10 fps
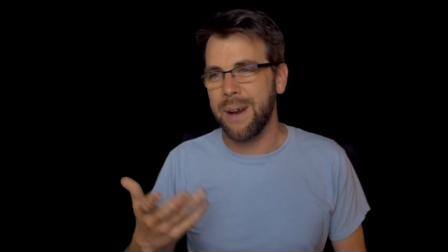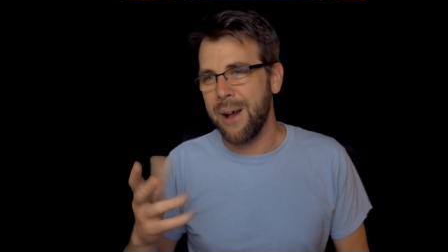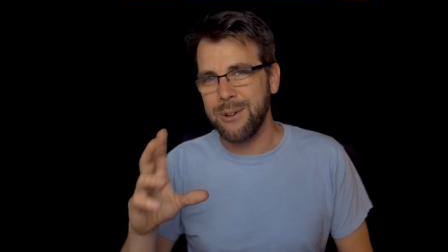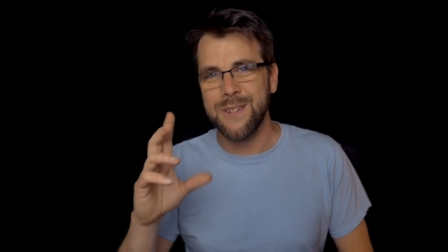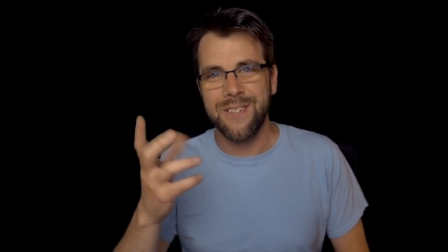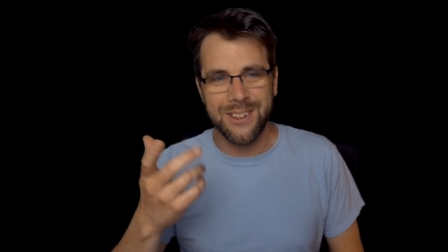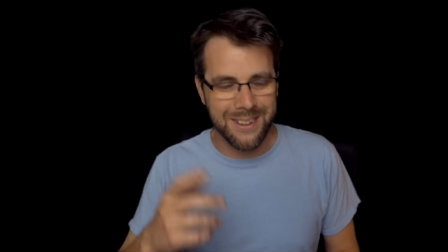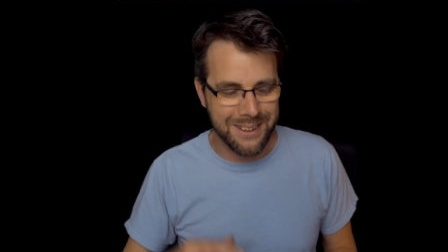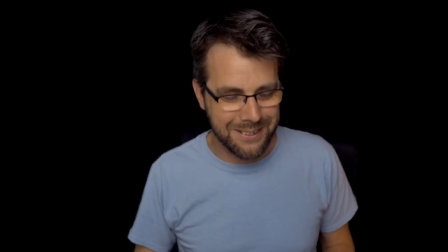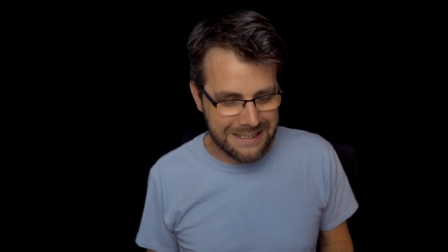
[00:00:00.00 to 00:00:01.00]
But I always feel
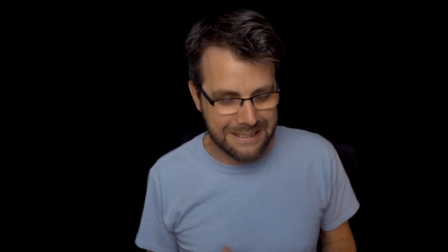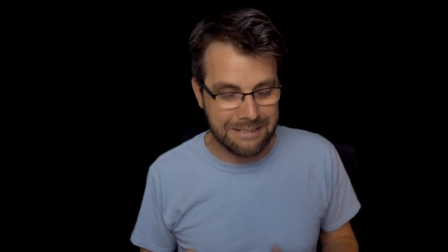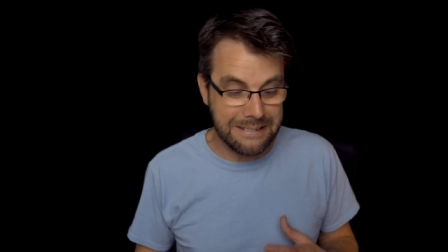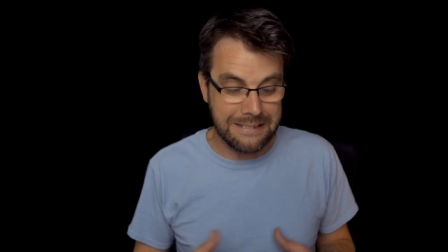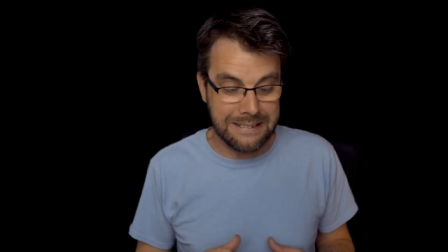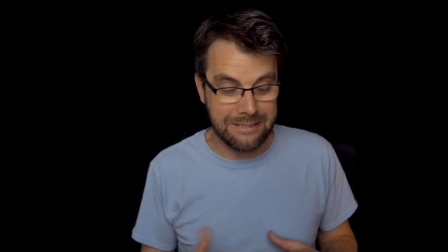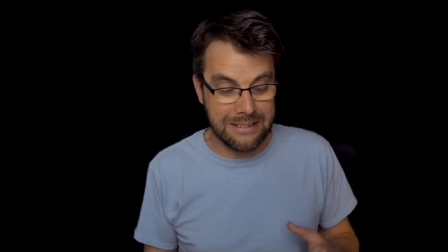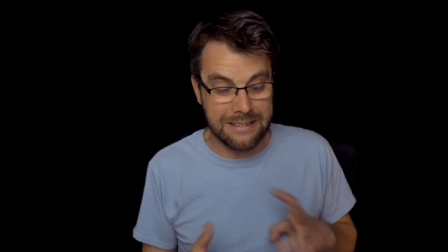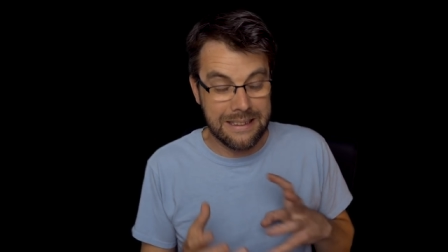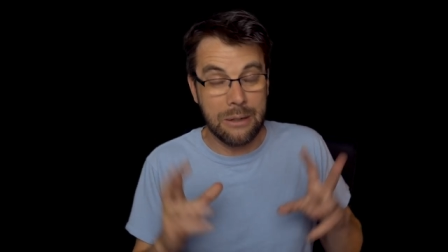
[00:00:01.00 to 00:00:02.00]
a little like, well, I
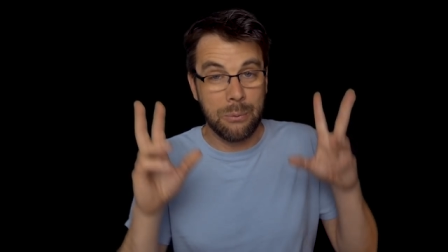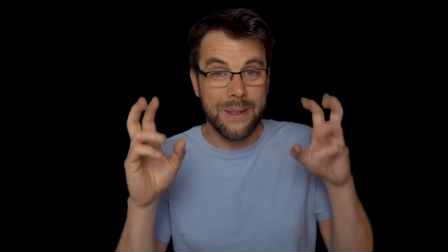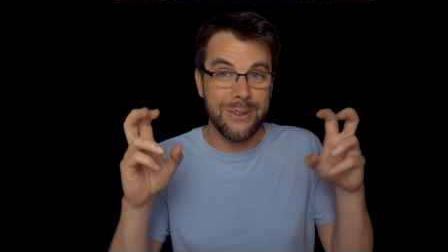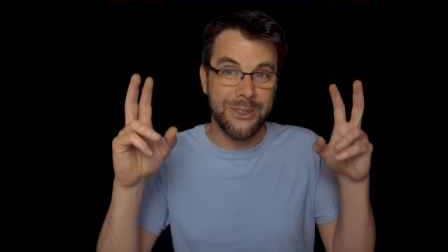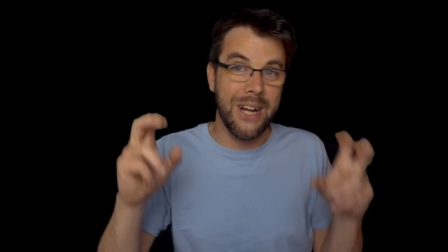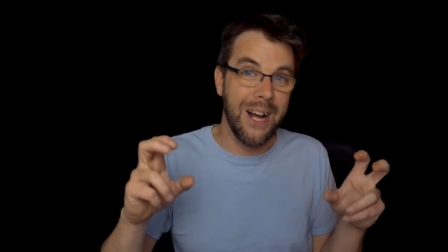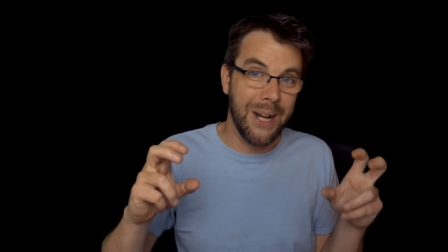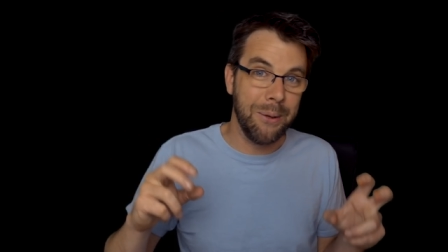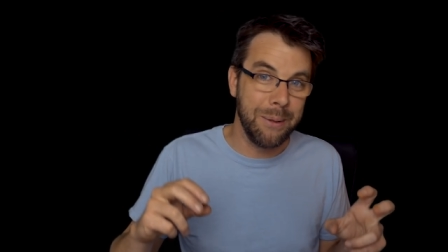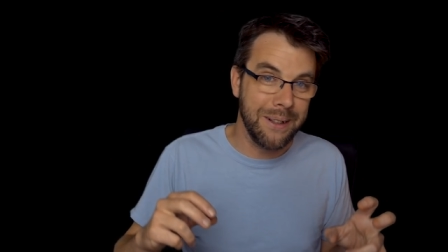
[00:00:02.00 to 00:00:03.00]
mean, it's not a real
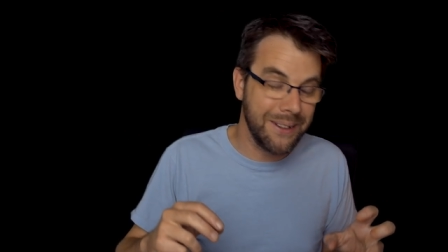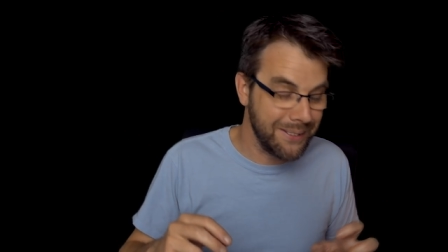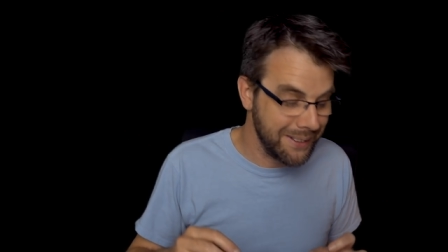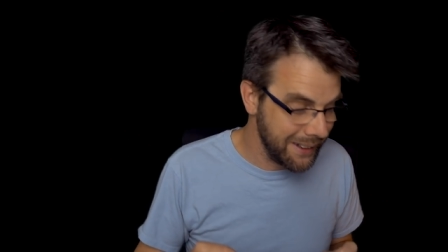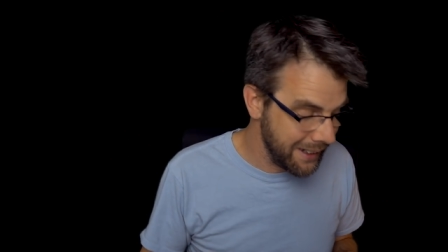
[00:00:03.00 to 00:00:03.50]
job, you know.